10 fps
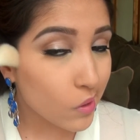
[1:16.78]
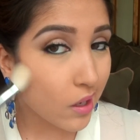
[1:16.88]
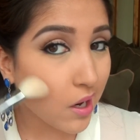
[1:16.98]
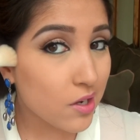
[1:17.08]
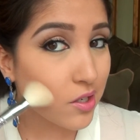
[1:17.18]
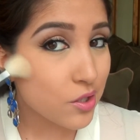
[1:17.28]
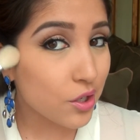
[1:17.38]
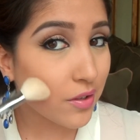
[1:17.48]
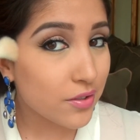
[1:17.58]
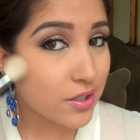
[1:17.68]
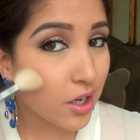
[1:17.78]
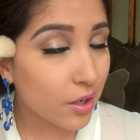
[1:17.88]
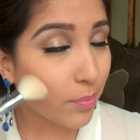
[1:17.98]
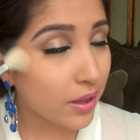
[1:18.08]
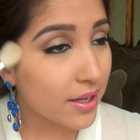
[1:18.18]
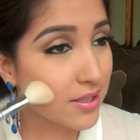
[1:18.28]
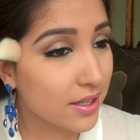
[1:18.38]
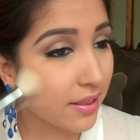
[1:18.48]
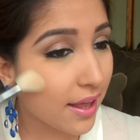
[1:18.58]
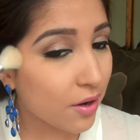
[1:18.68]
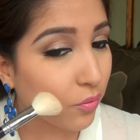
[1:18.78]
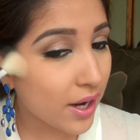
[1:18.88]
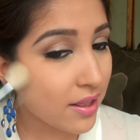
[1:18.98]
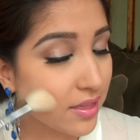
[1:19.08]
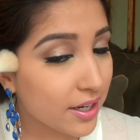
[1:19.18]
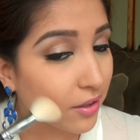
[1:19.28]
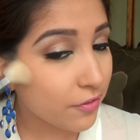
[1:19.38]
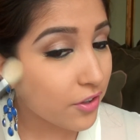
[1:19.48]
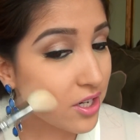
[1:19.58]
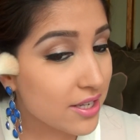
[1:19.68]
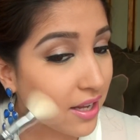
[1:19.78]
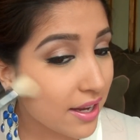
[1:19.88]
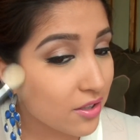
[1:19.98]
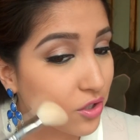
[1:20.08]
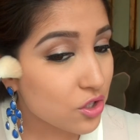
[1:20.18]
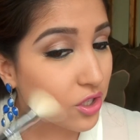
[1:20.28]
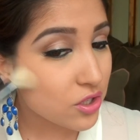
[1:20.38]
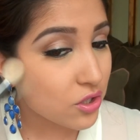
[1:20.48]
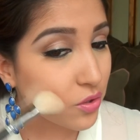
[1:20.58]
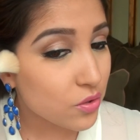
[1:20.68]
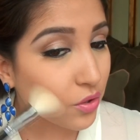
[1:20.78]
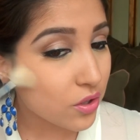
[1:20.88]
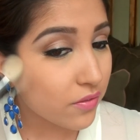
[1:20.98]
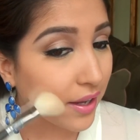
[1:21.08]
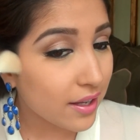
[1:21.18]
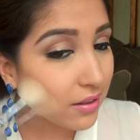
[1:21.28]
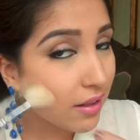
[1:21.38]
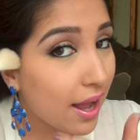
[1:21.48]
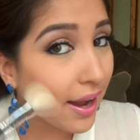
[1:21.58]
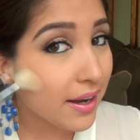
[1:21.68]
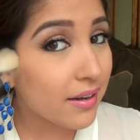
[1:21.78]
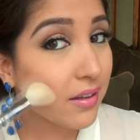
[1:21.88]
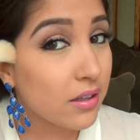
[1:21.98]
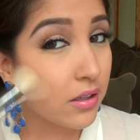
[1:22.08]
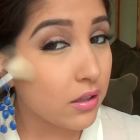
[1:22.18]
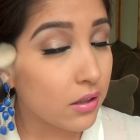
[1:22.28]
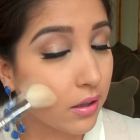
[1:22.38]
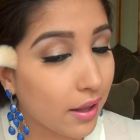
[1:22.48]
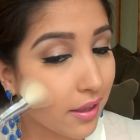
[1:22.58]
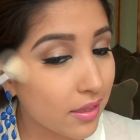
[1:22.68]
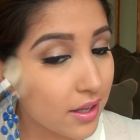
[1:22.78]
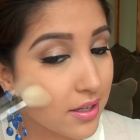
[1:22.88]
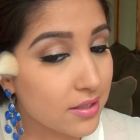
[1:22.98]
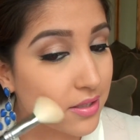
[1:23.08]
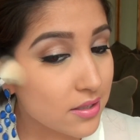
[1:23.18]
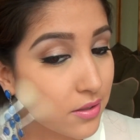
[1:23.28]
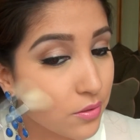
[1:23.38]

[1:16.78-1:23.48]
And just sort of start placing that right there. First, I like to just do sort of like a line, like this.